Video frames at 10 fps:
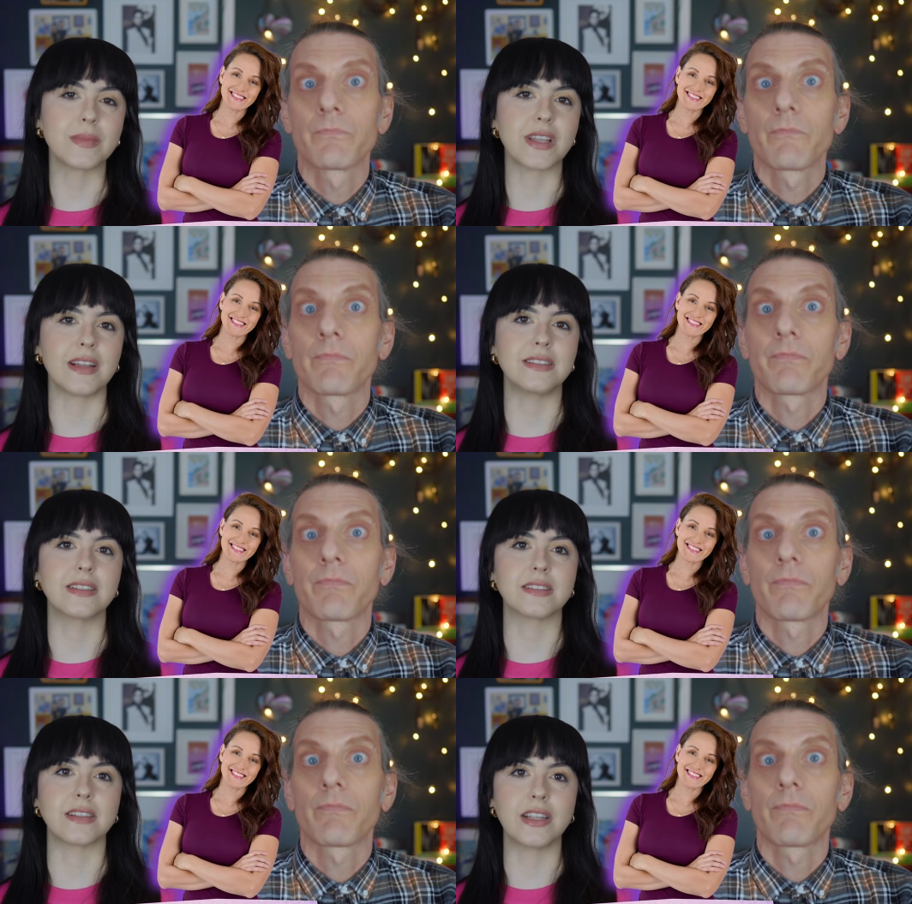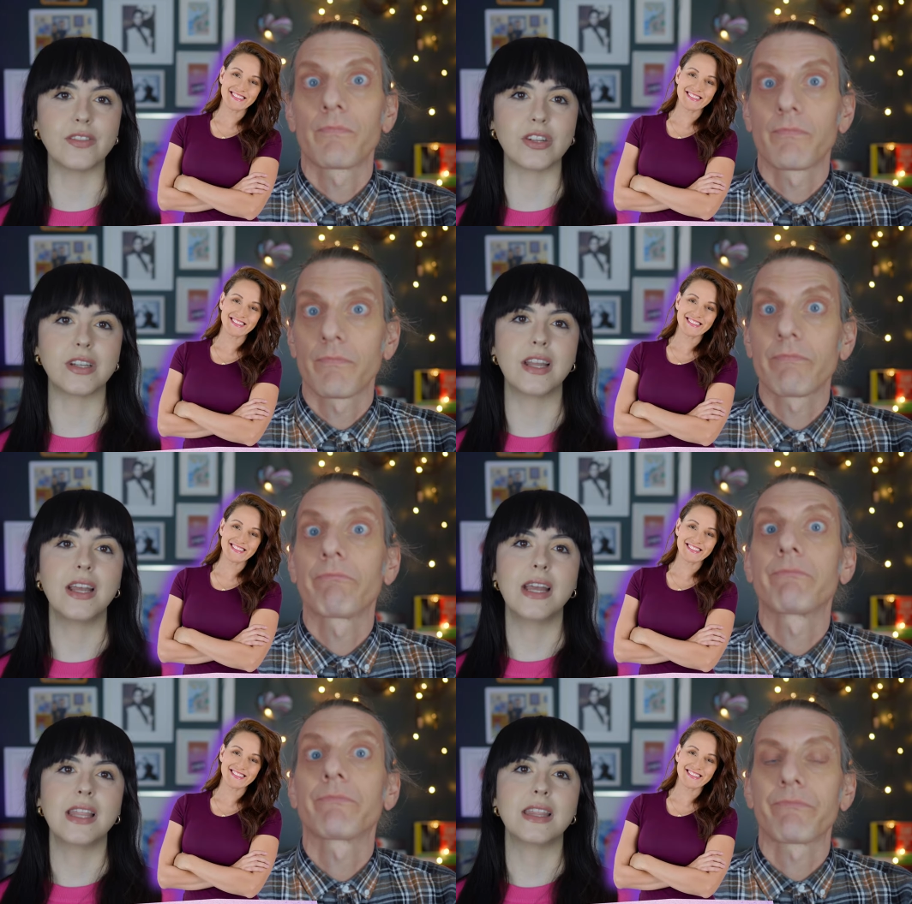Speaker 1: from *Signed, Sealed, Delivered,
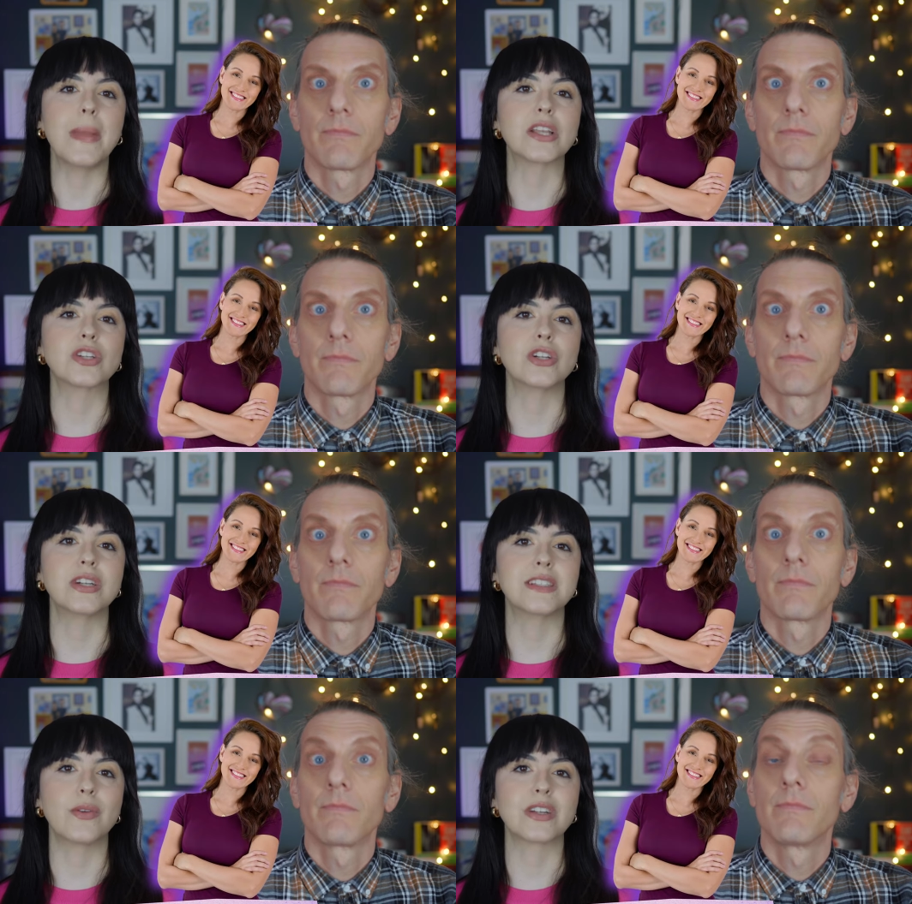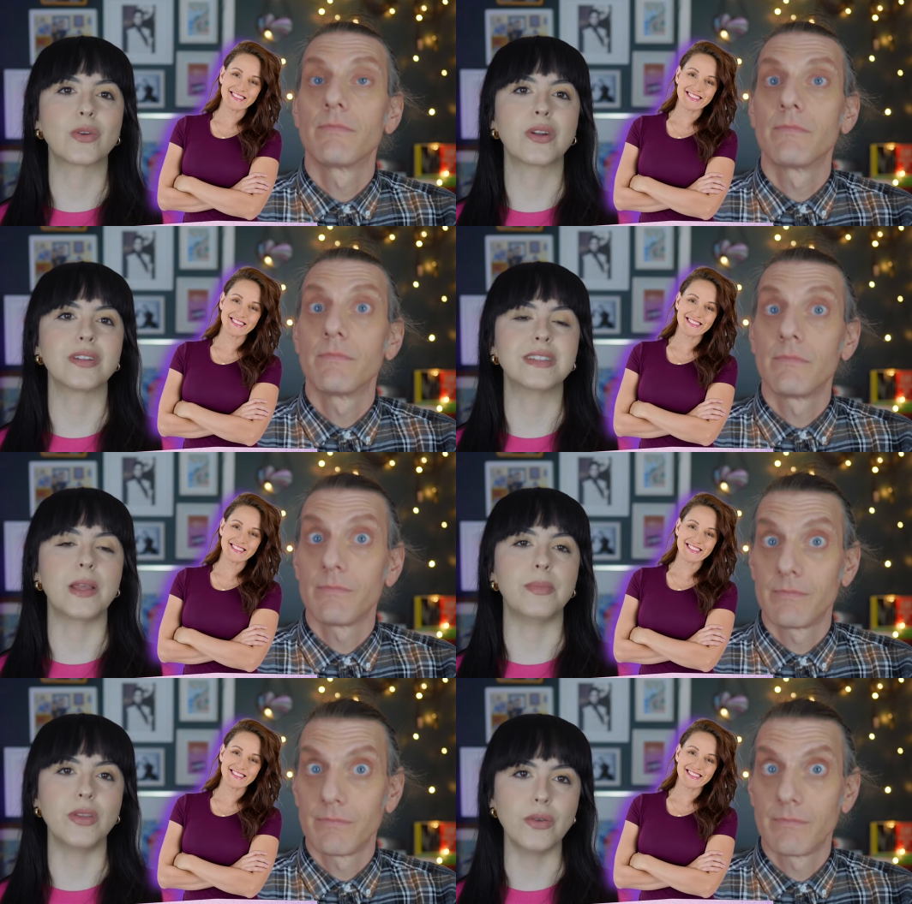makes her directorial
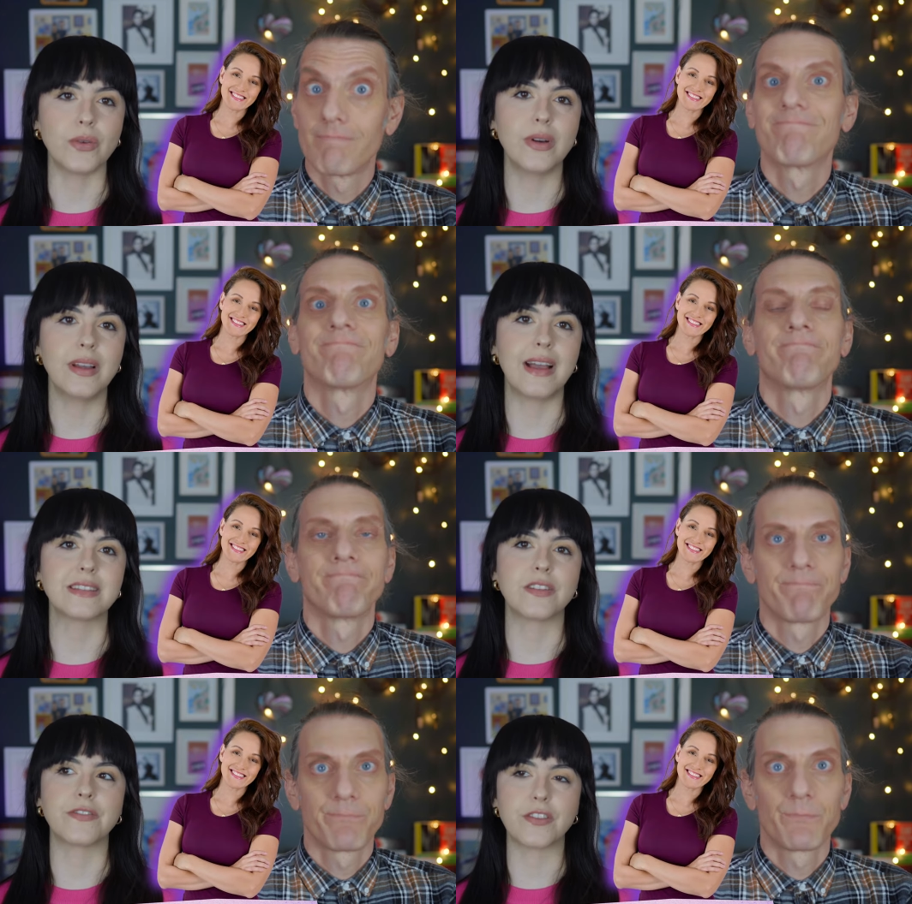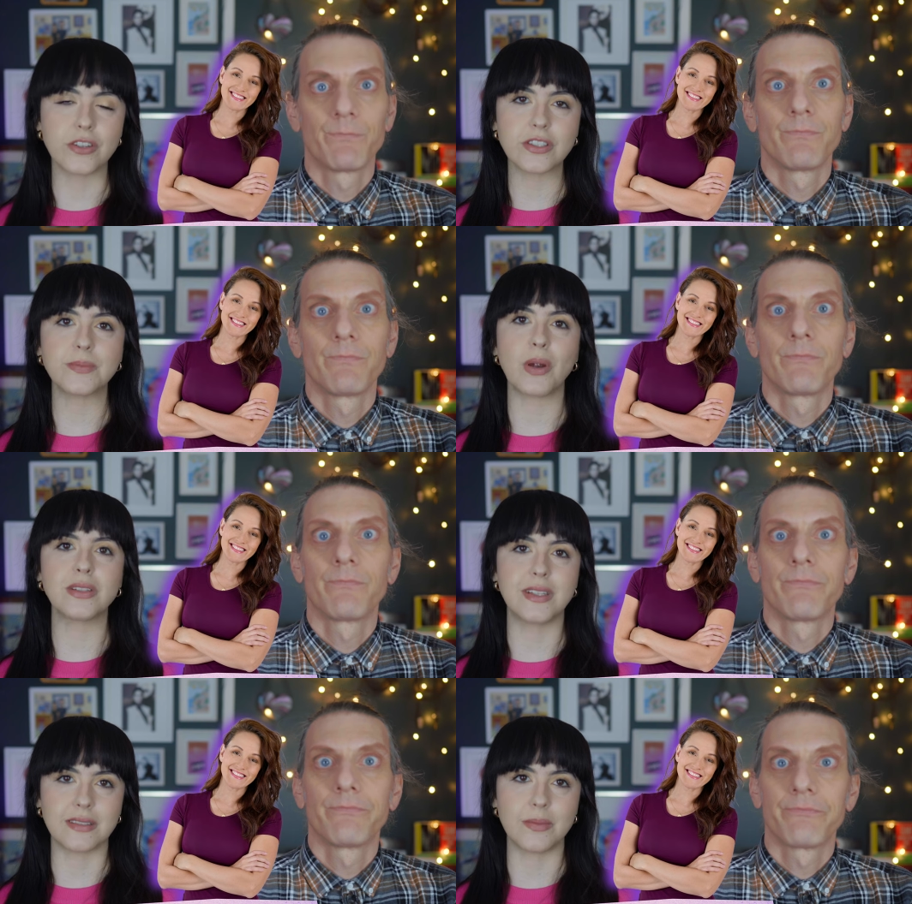debut as the first
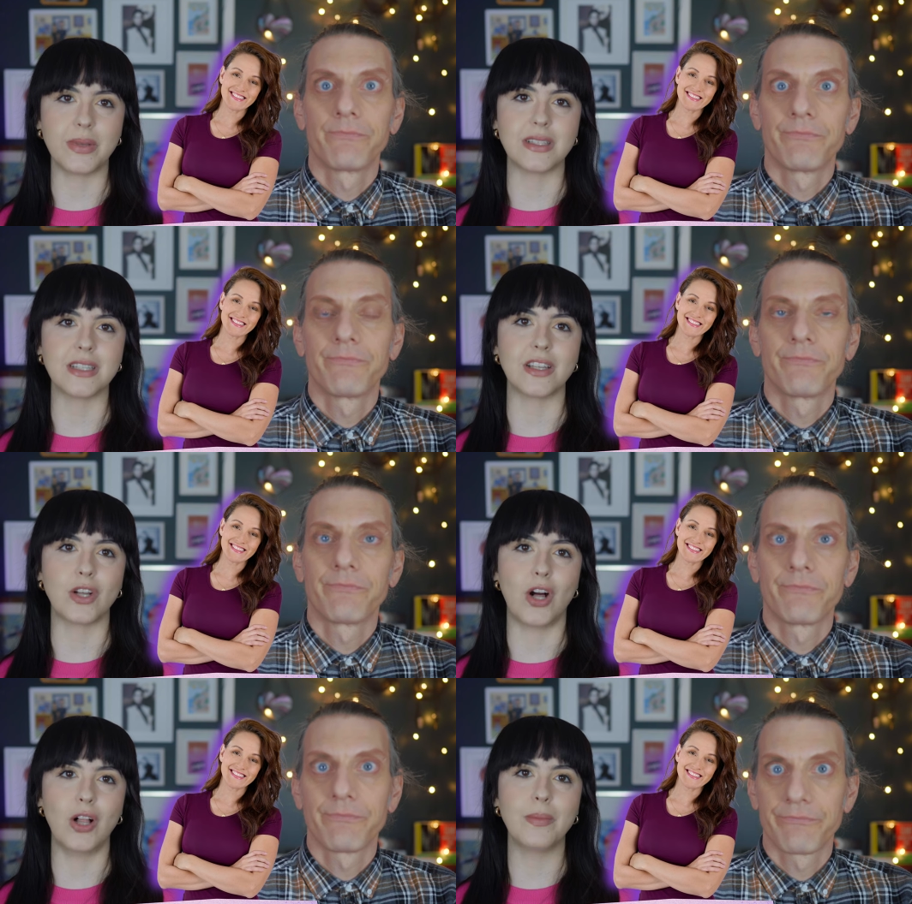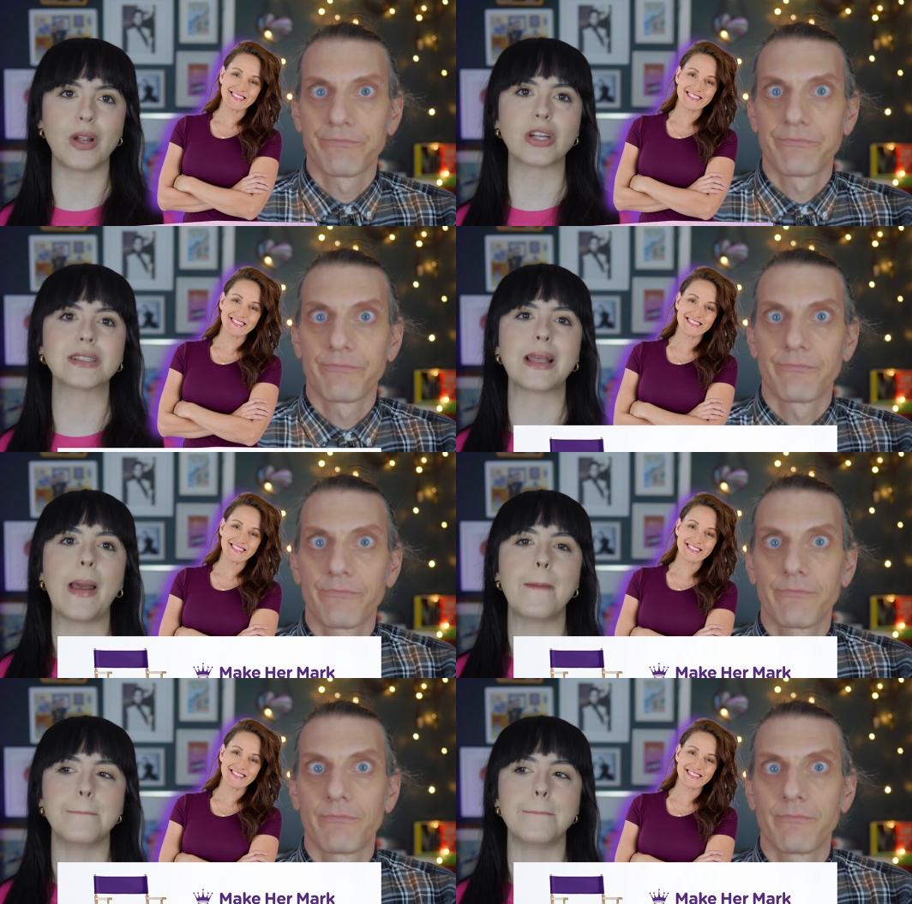participant in Hallmark's